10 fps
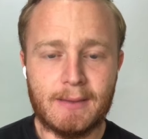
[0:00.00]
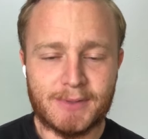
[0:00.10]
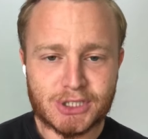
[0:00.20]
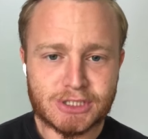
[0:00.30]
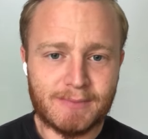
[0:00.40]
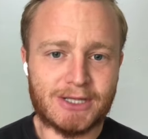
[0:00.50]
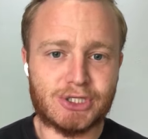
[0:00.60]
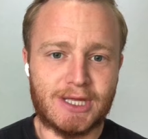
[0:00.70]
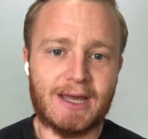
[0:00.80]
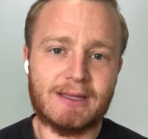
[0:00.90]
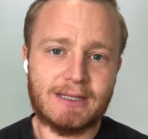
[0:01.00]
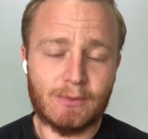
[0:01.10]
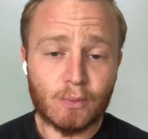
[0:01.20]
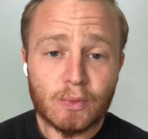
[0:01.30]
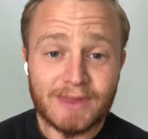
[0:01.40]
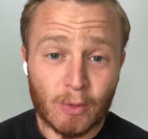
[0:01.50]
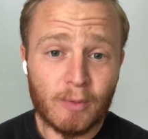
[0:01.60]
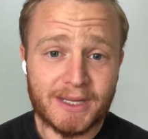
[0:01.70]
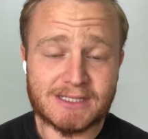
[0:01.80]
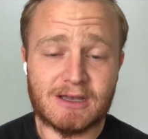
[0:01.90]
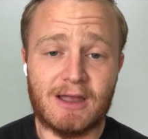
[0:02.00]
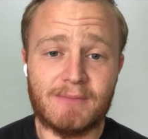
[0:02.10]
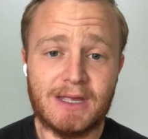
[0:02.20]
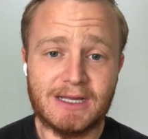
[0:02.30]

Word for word: but just imagine that, that there will be a time